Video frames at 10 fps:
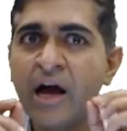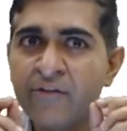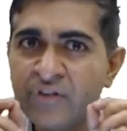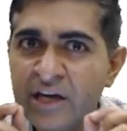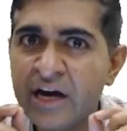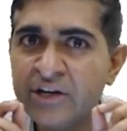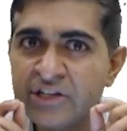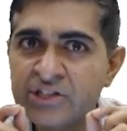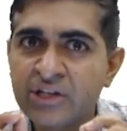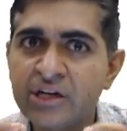we had
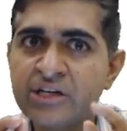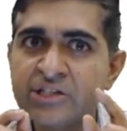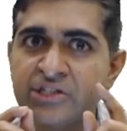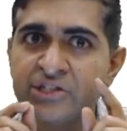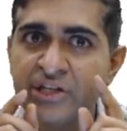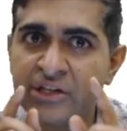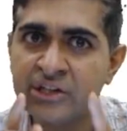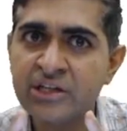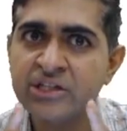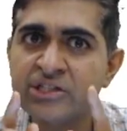discussed
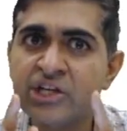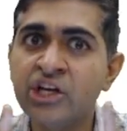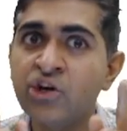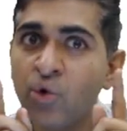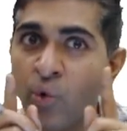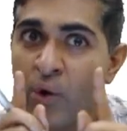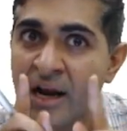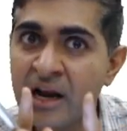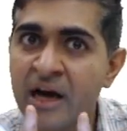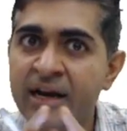this in
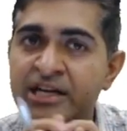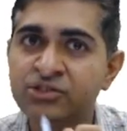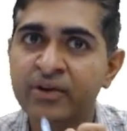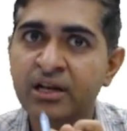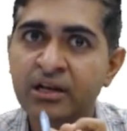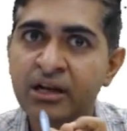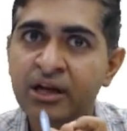OLR as well.